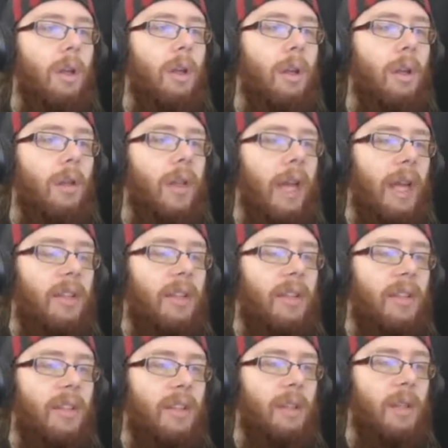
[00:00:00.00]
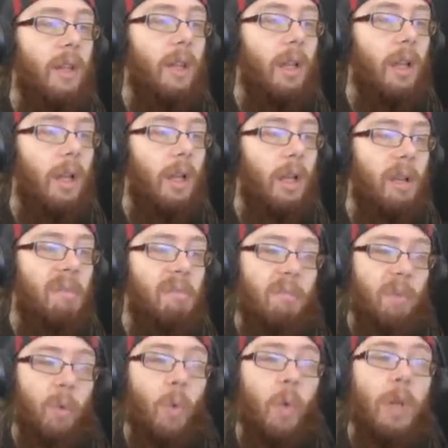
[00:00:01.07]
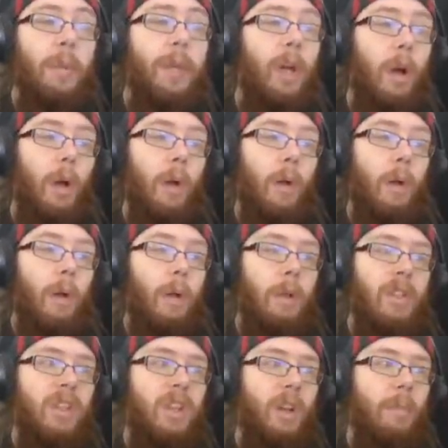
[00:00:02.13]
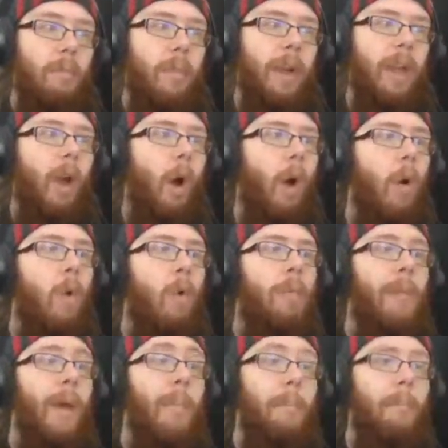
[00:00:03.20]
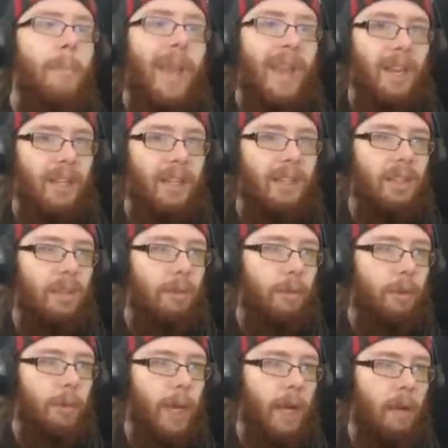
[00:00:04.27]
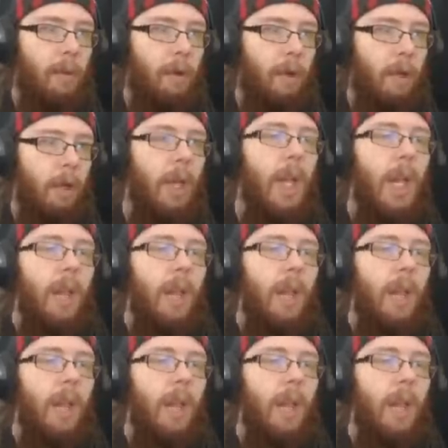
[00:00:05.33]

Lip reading: that will be called my home base from now on.